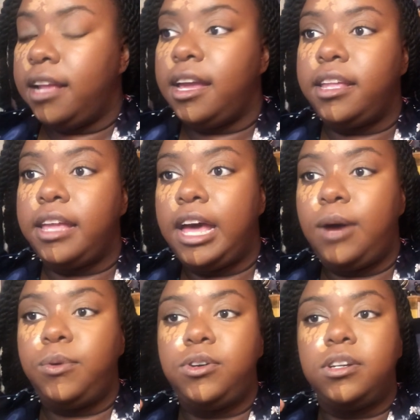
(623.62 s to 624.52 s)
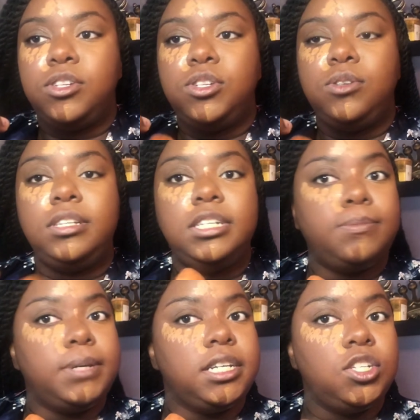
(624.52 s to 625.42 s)
And now we're going to do the
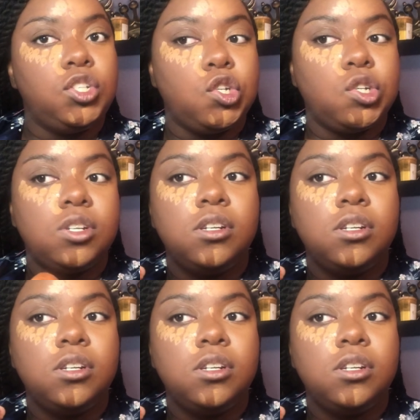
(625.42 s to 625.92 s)
sponge.